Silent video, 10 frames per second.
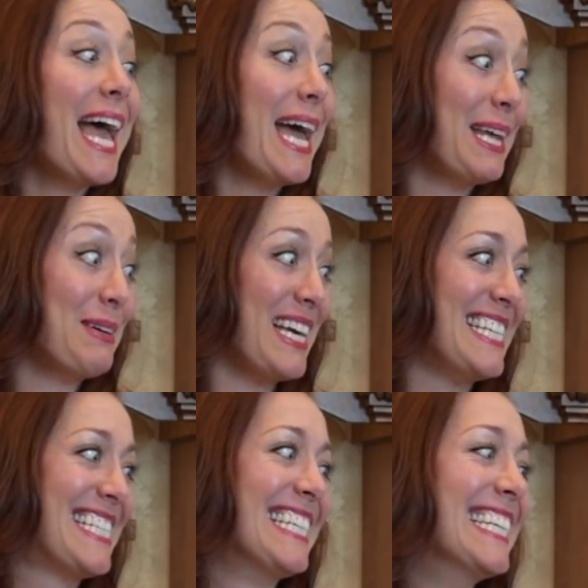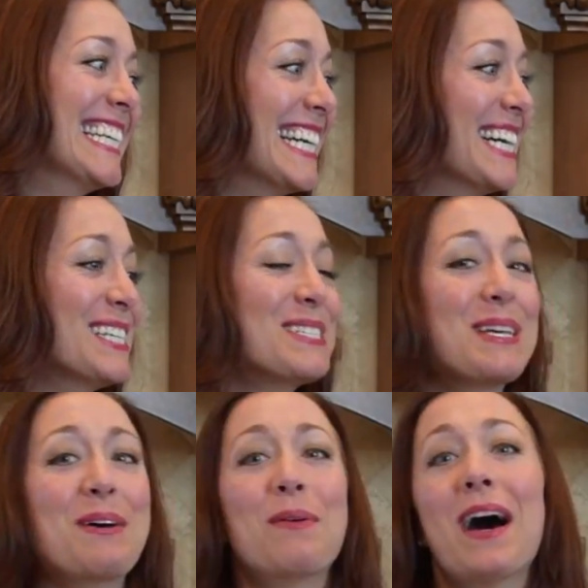Anyways,
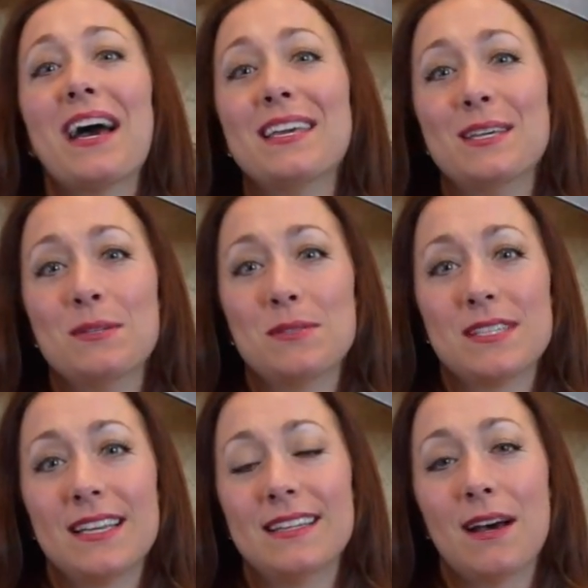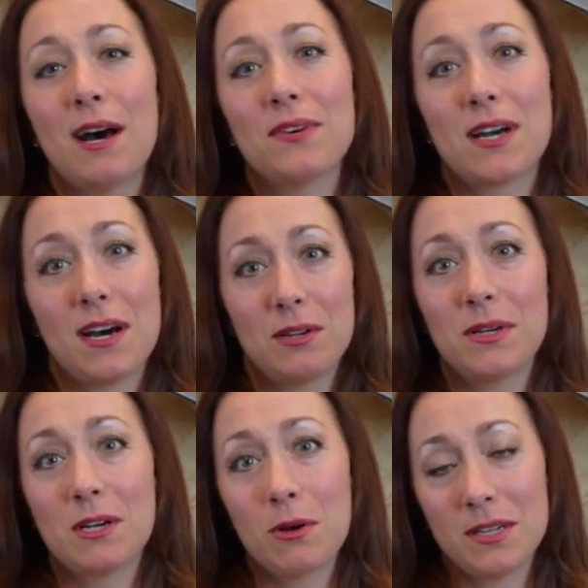so I used an avocado
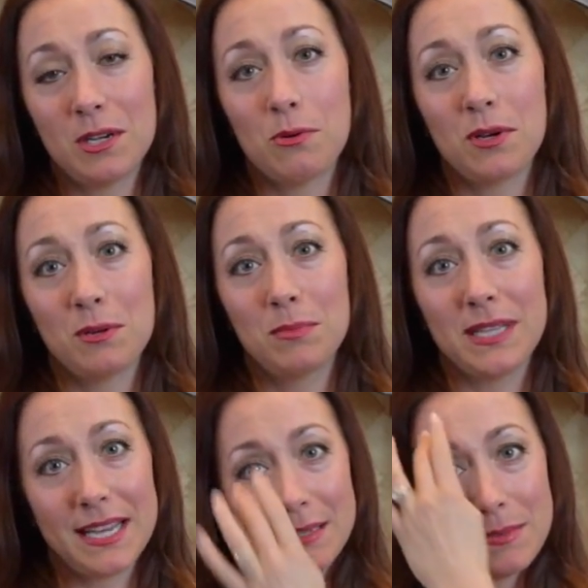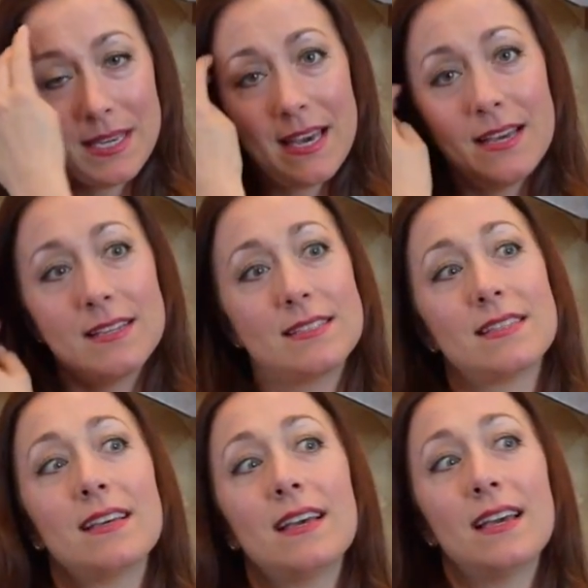and coconut oil blend
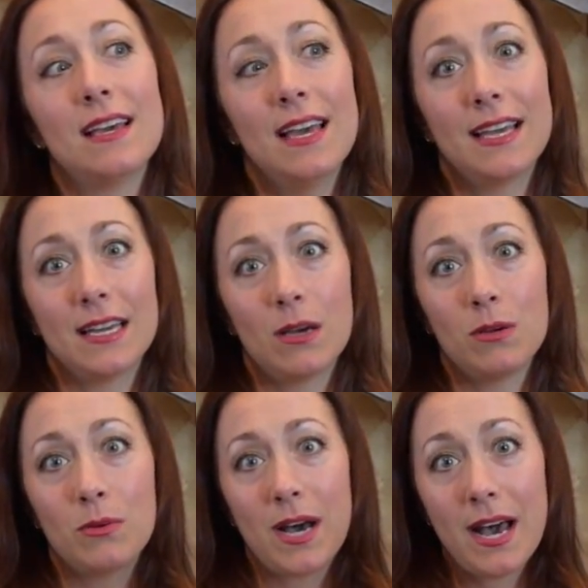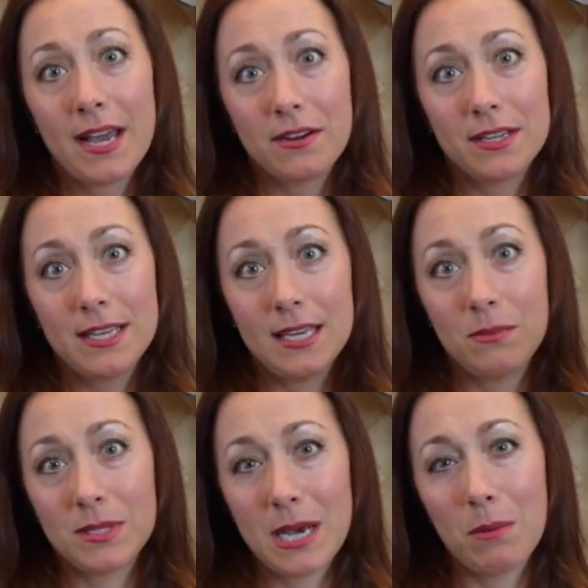because it can go to a higher
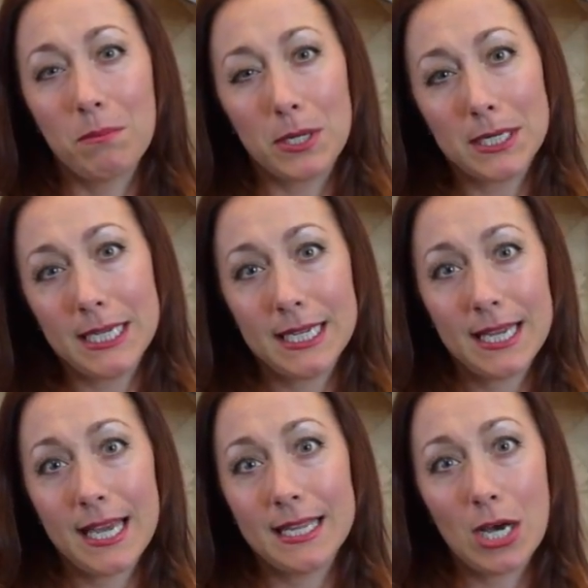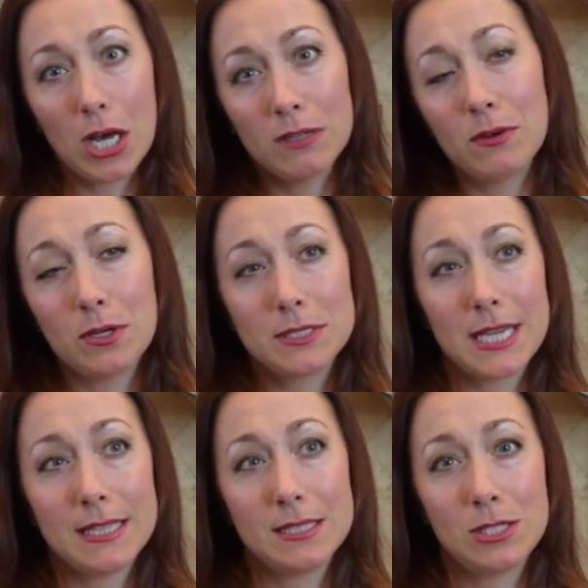heat without burning, and olive oil
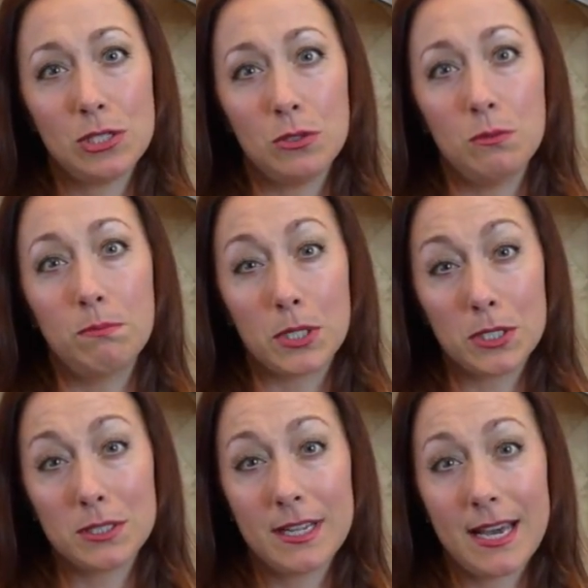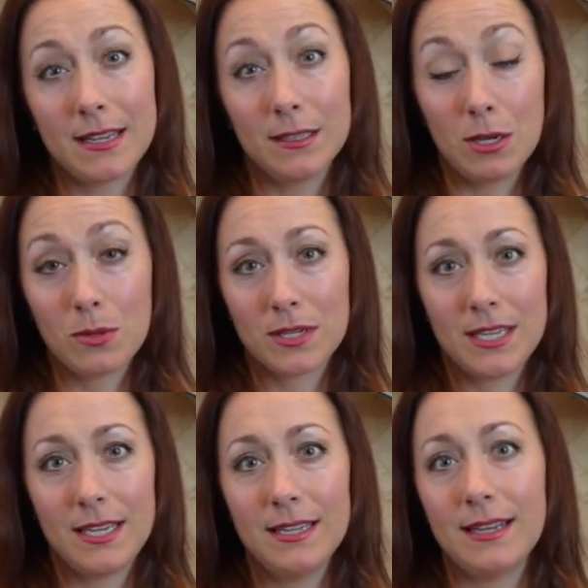tends to burn at a lower
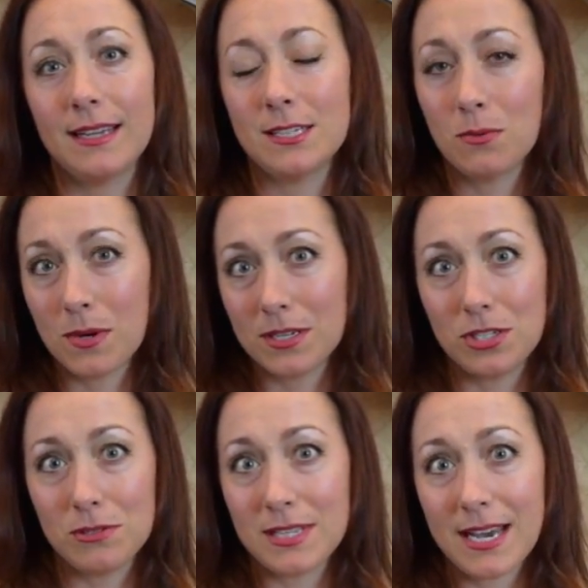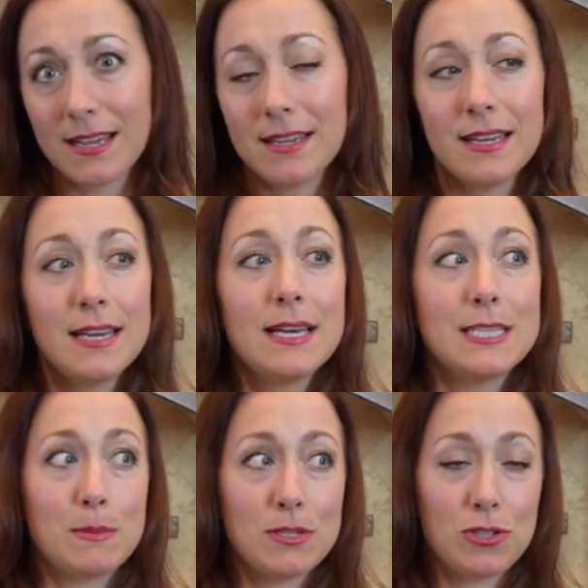heat, and I don't want to do that,
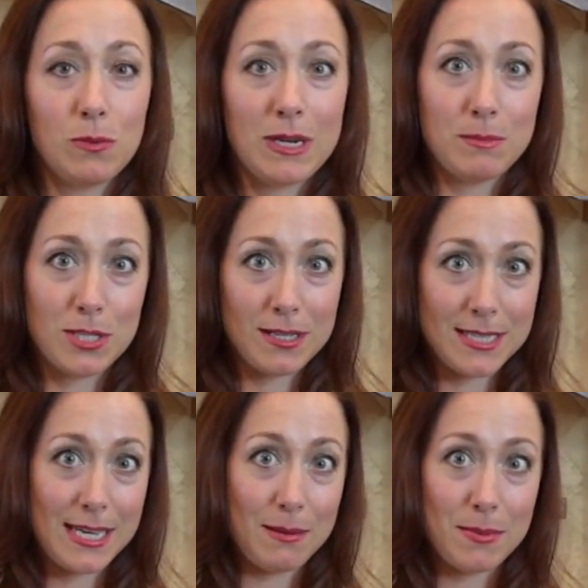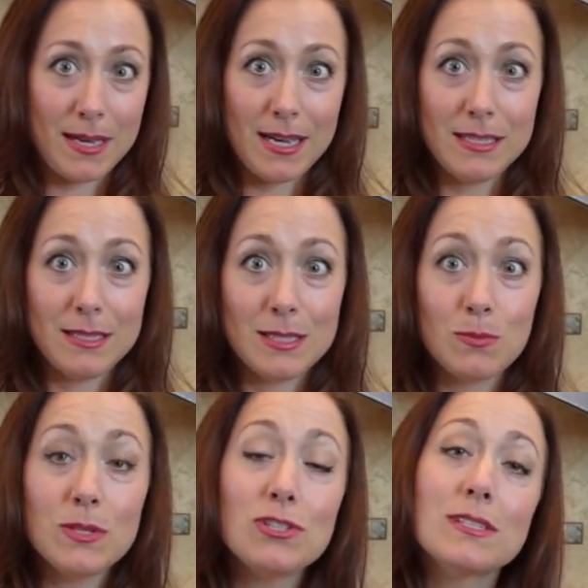especially when I'm sauteing my
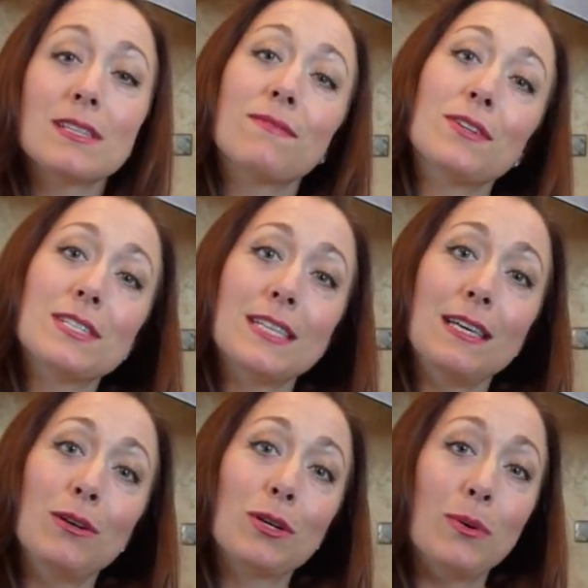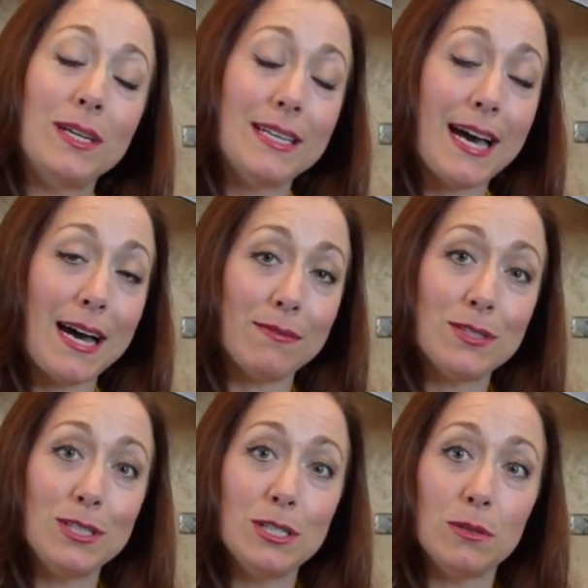onions, which is the first thing you're going to have
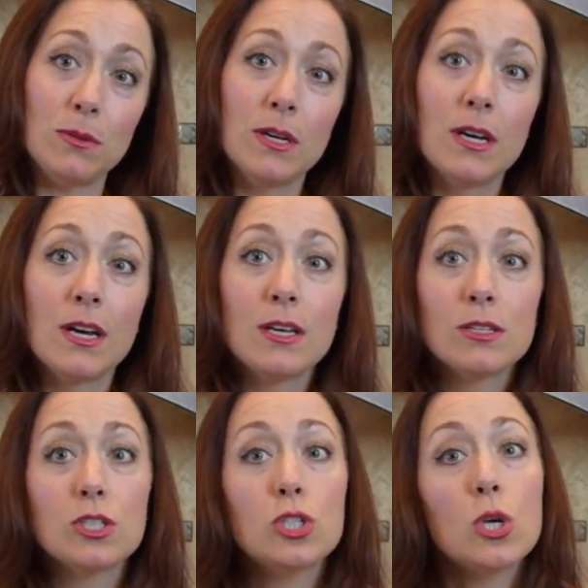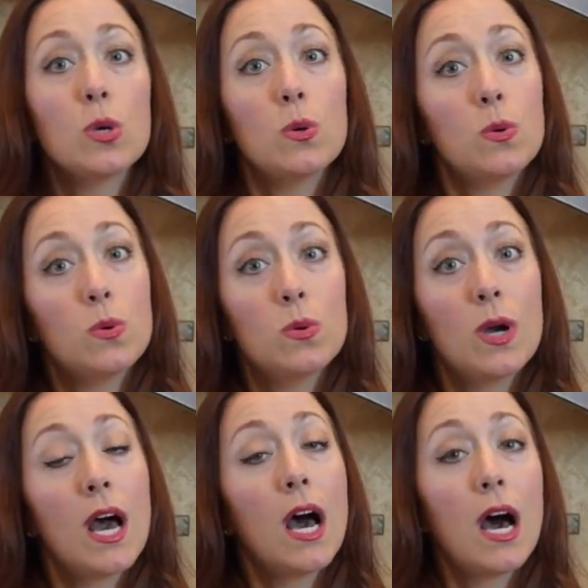to do. So
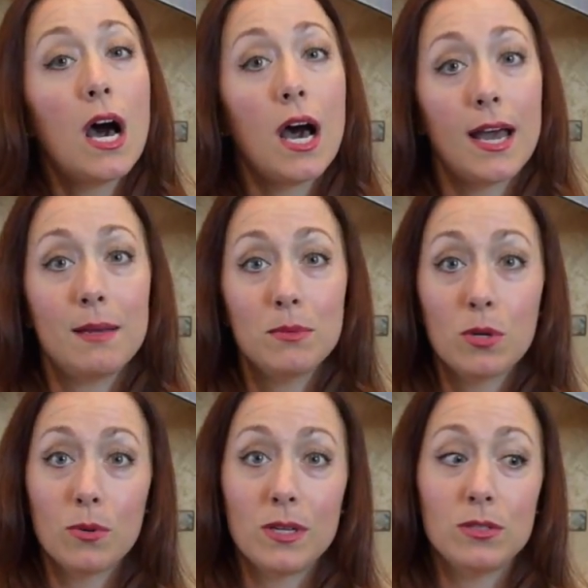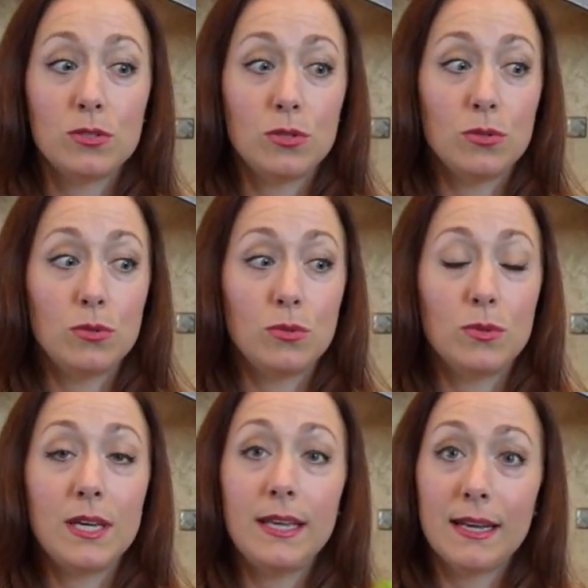I'm going to
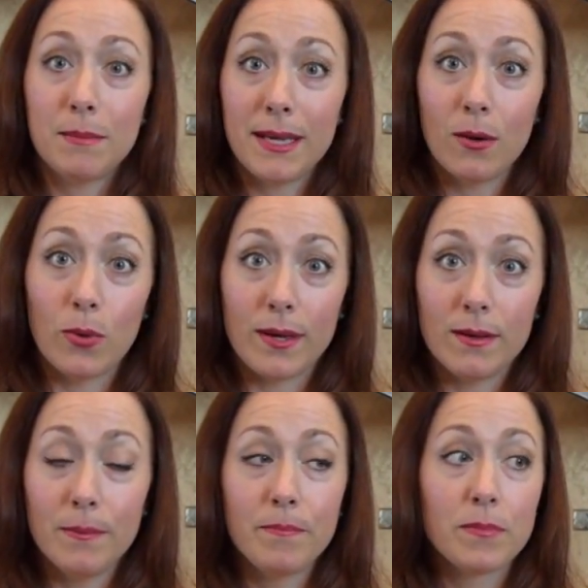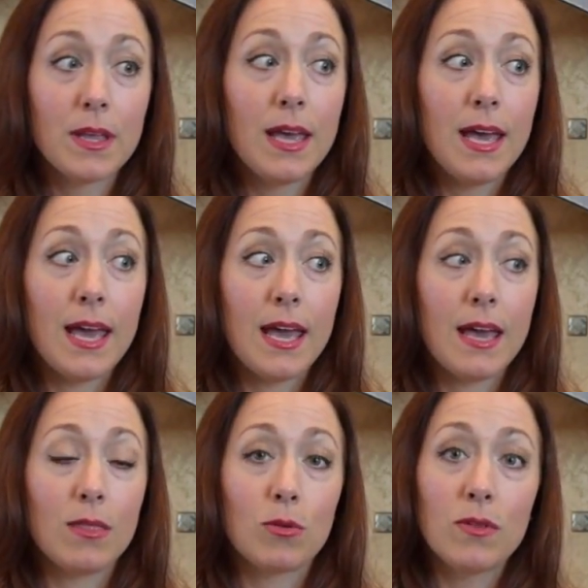heat up my oil
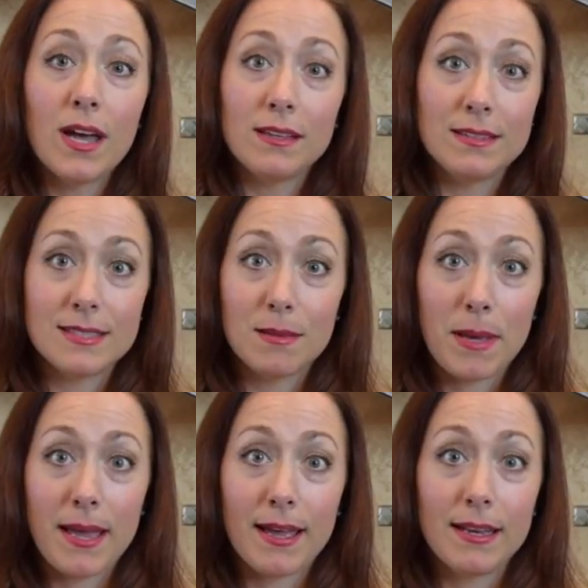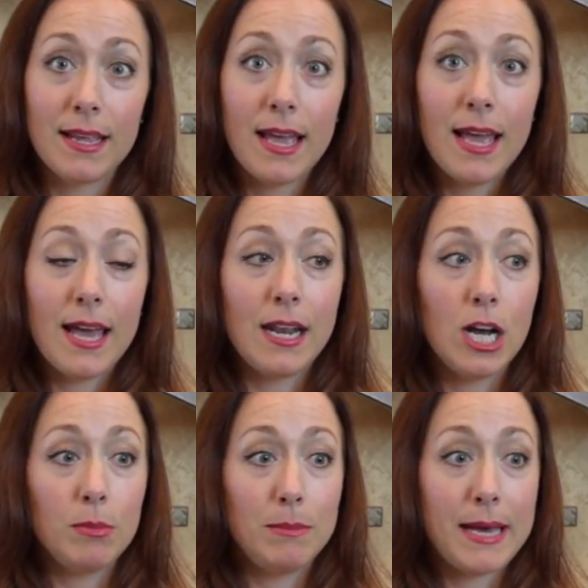and throw the onions in the pan, and
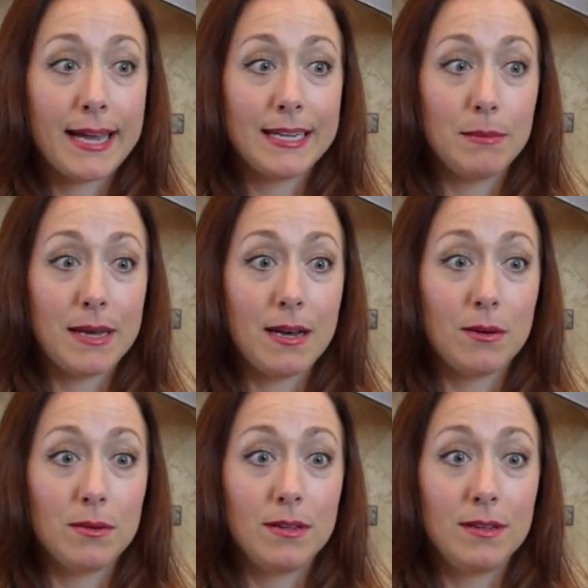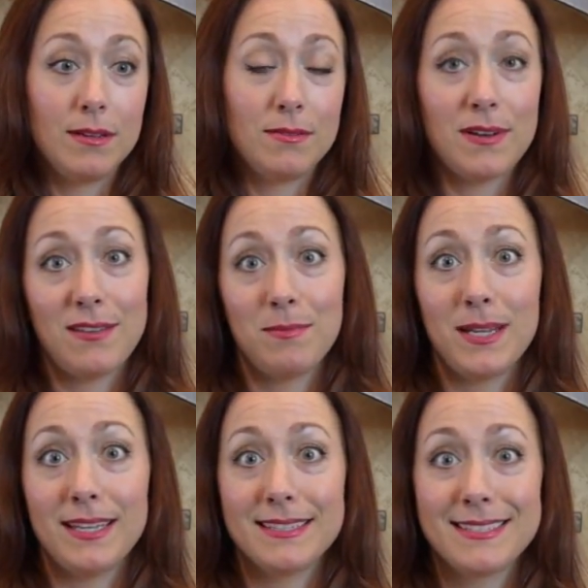I'll be back in about 5
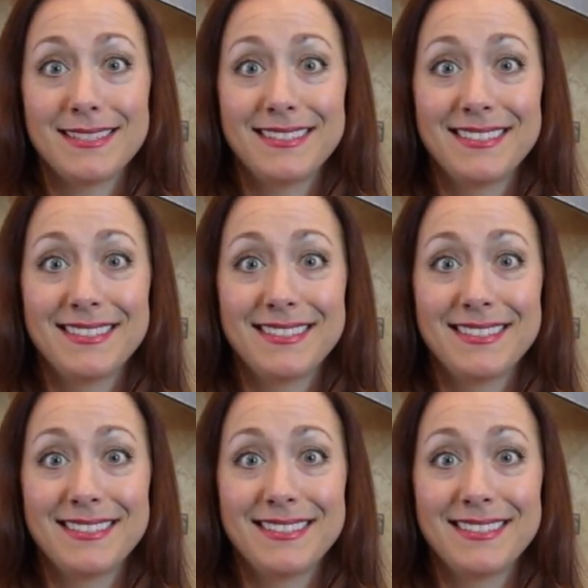minutes.